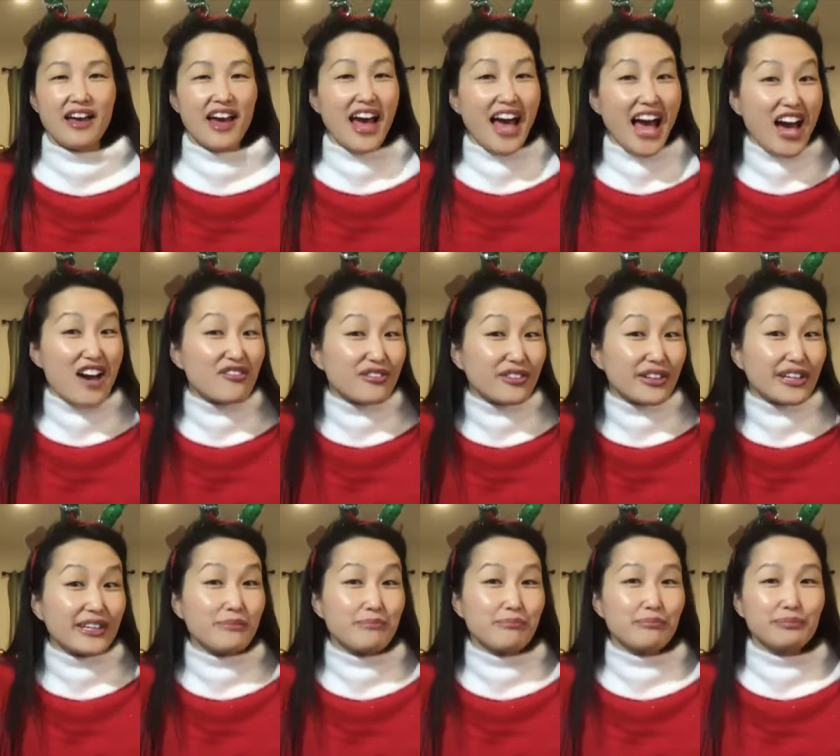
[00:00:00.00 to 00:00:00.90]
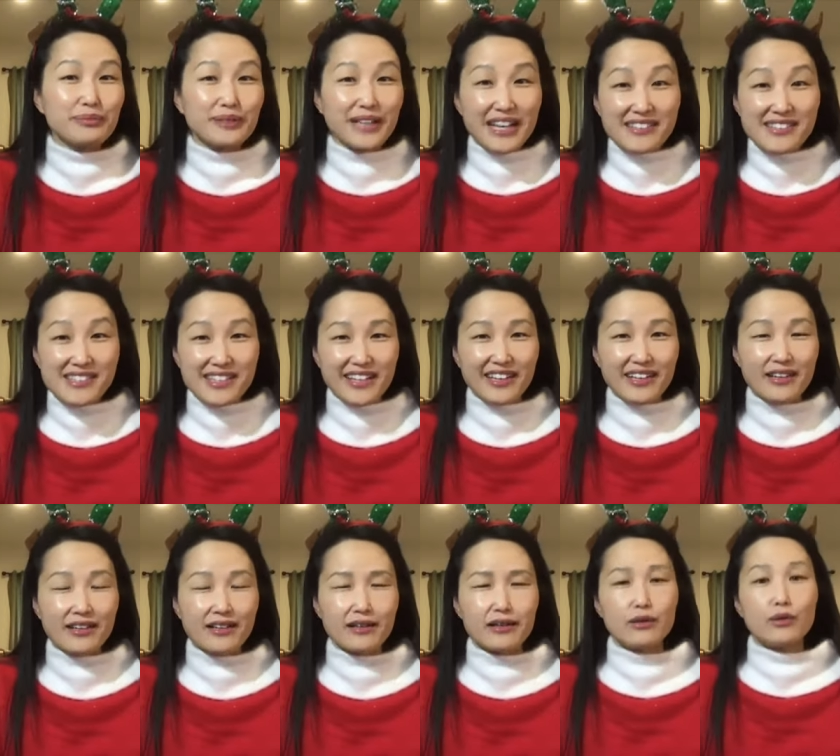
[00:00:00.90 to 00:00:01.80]
Every blessing.
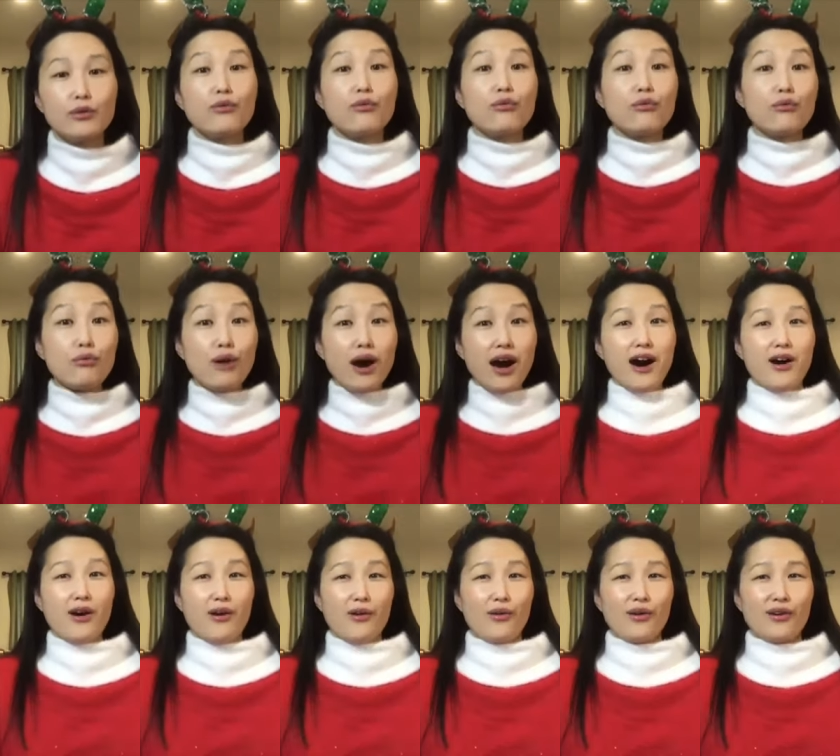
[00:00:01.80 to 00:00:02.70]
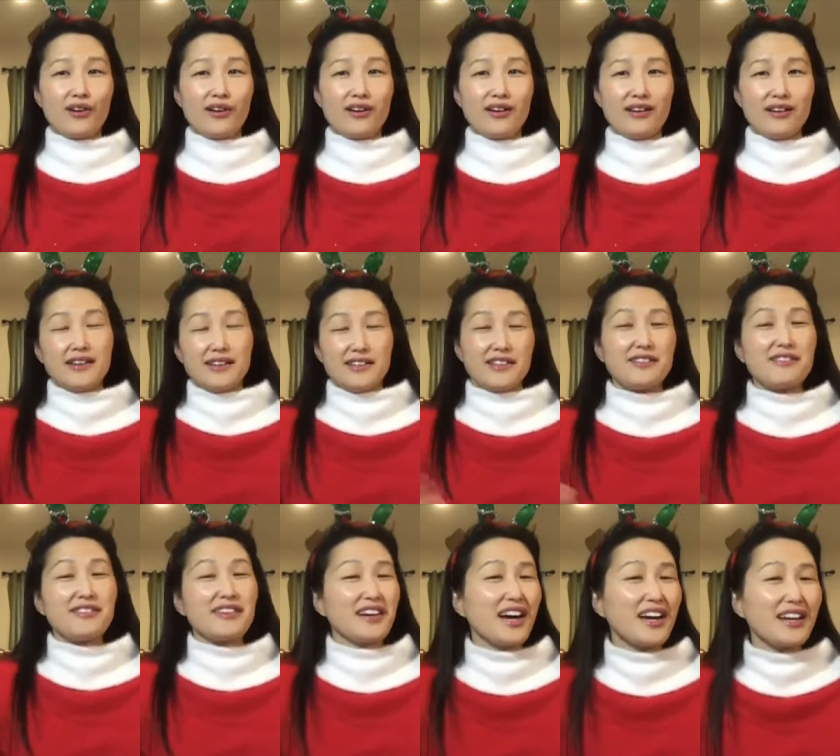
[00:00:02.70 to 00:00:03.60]
Whoa. Do you
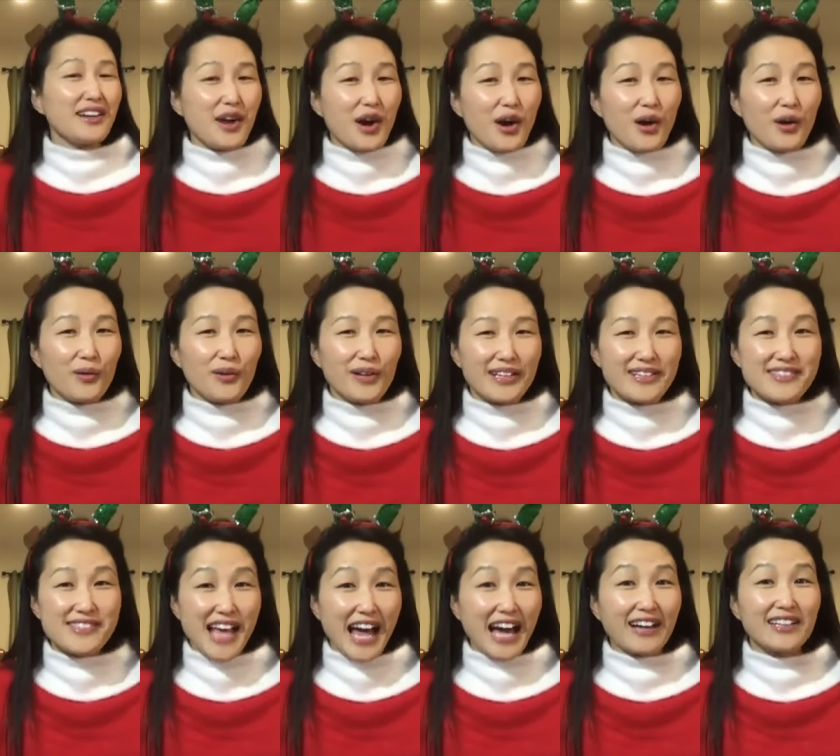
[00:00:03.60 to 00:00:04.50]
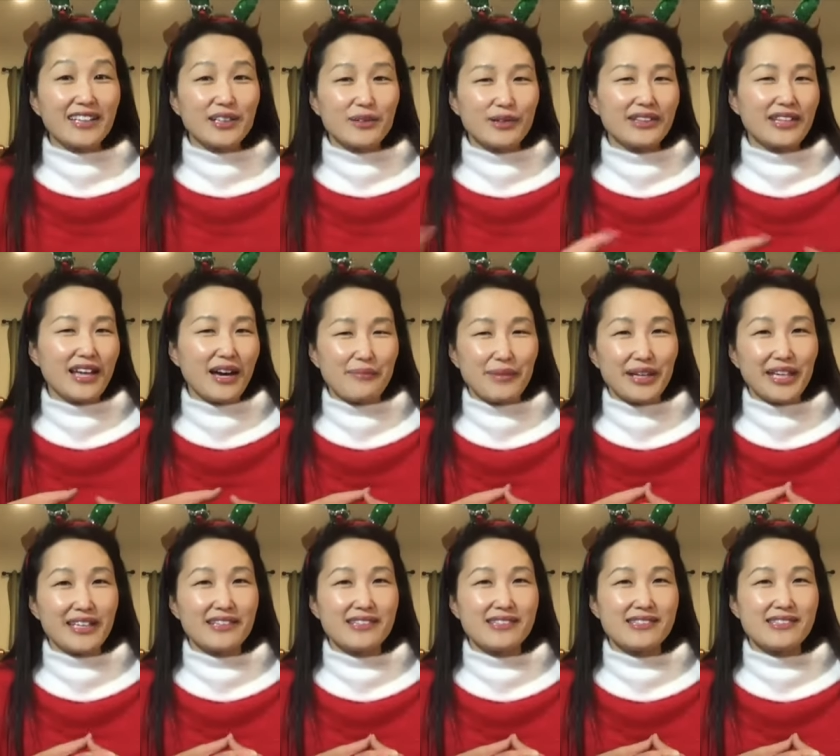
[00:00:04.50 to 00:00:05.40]
think I know exactly what that
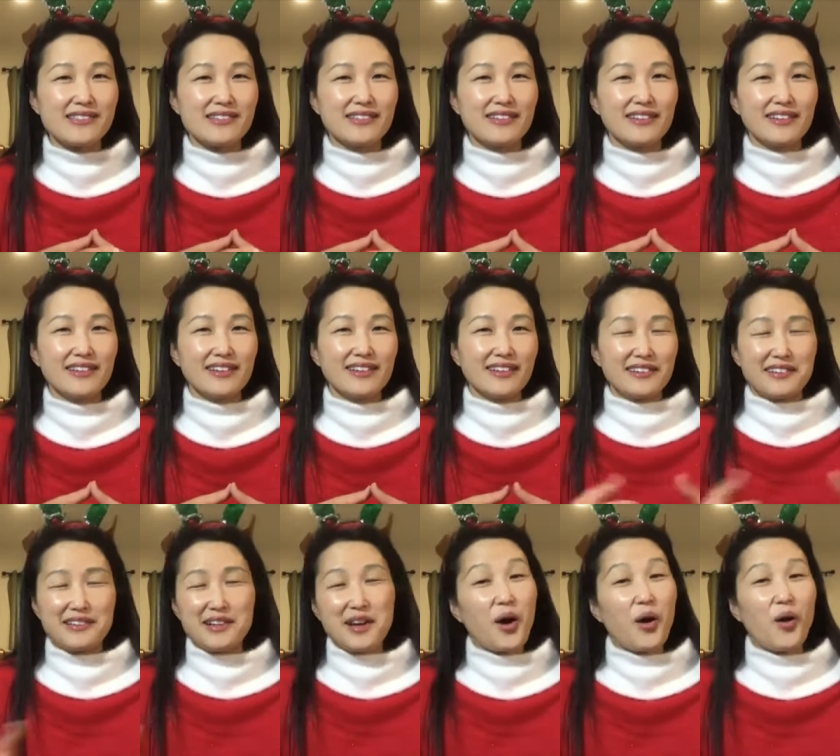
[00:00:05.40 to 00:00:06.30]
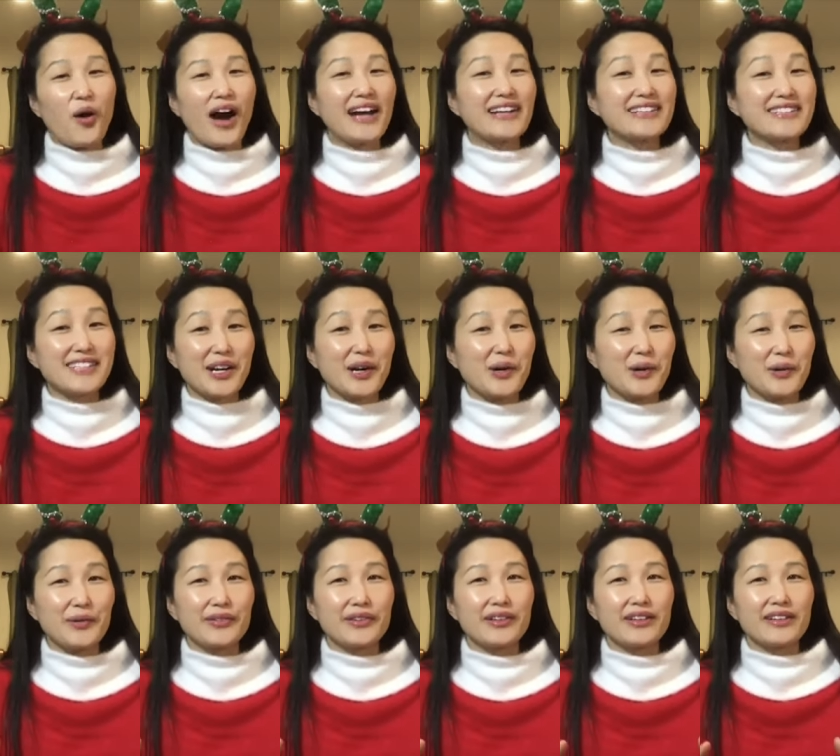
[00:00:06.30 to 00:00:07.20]
means? No, I
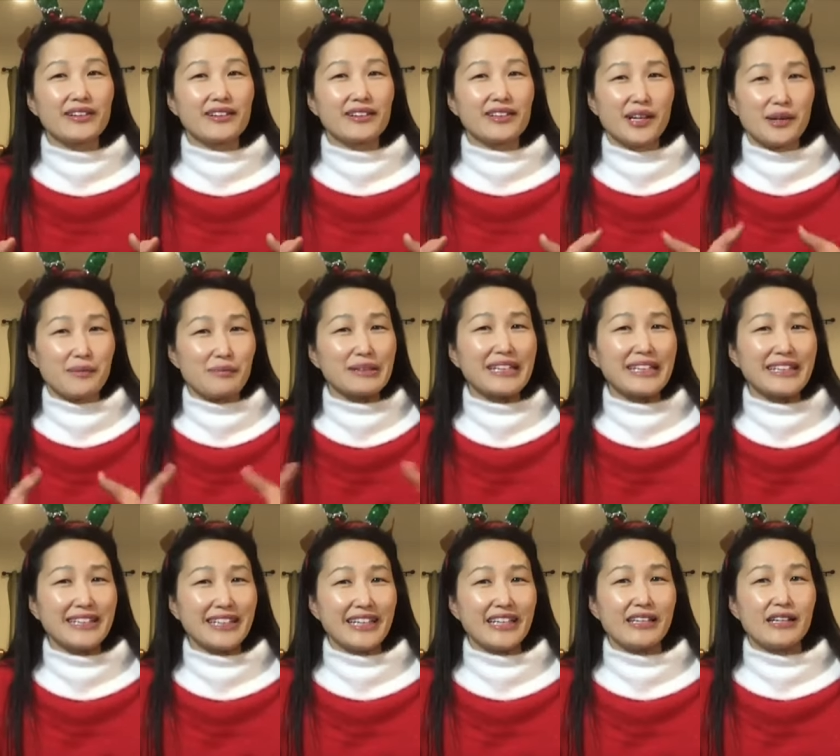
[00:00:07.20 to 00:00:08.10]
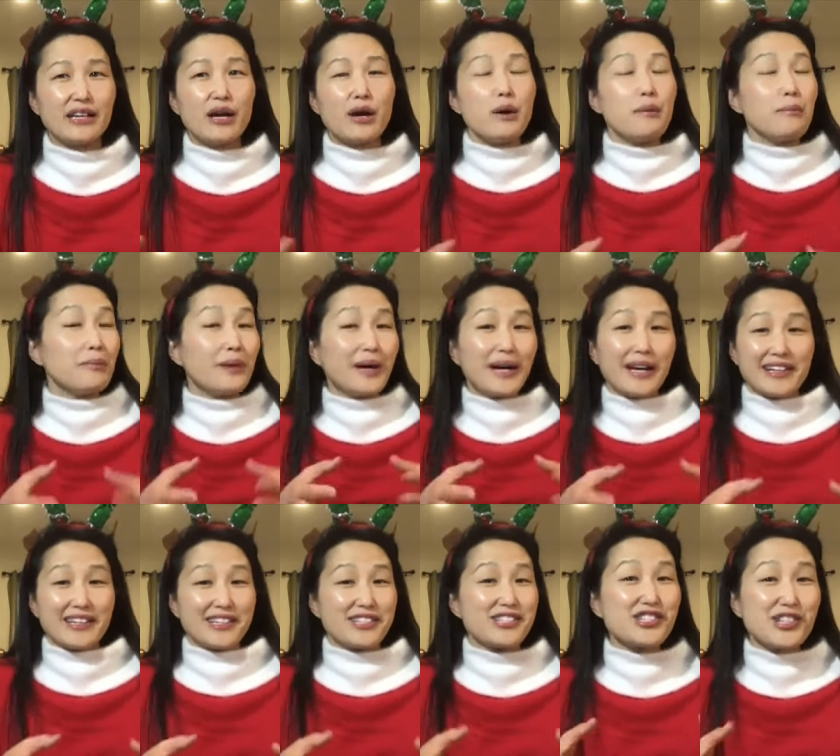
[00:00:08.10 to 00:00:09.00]
don't completely, but
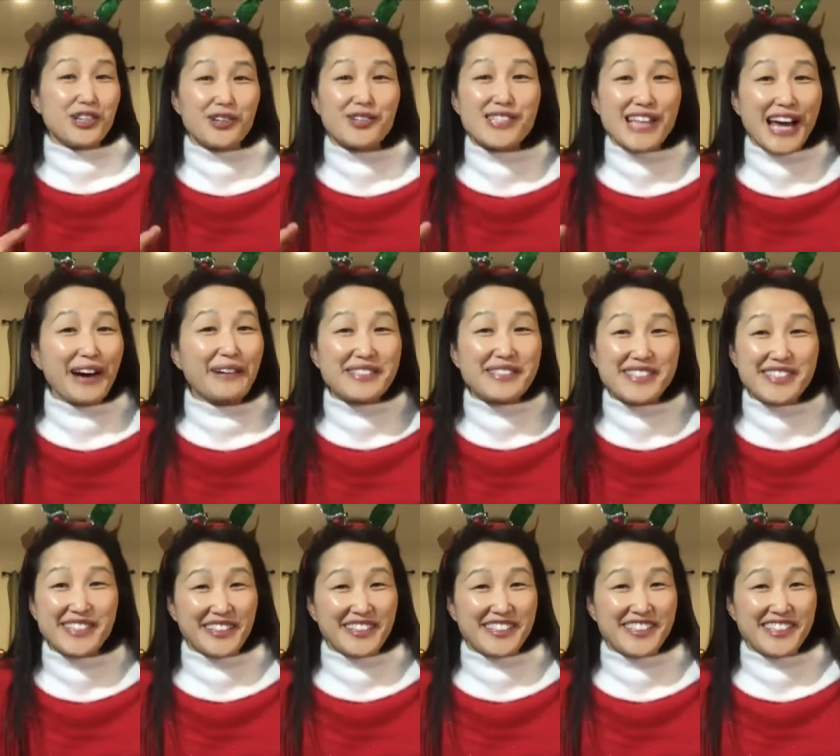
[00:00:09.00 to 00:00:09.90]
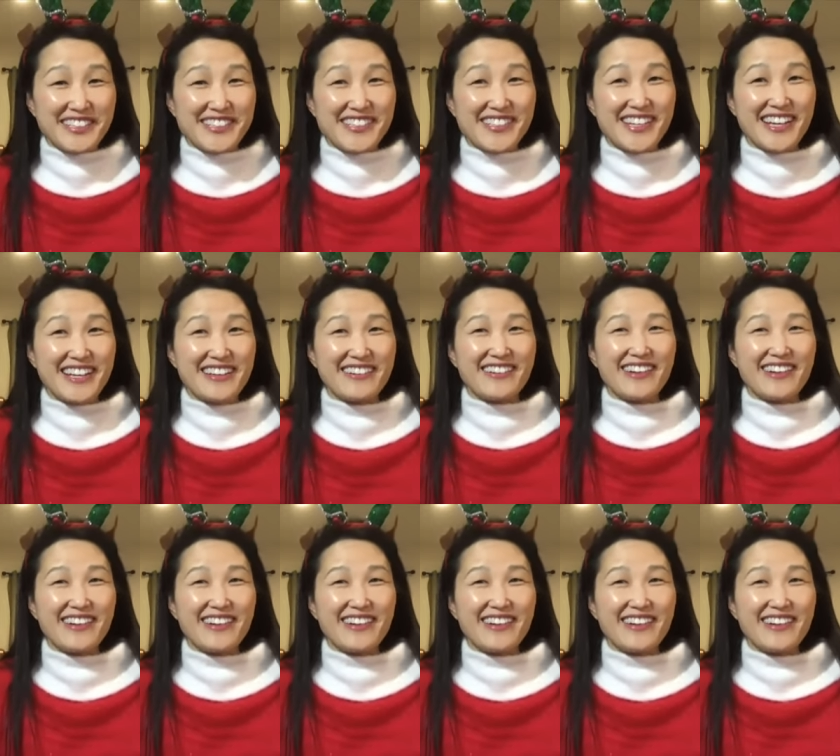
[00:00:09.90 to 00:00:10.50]
it sure sounds good, doesn't it?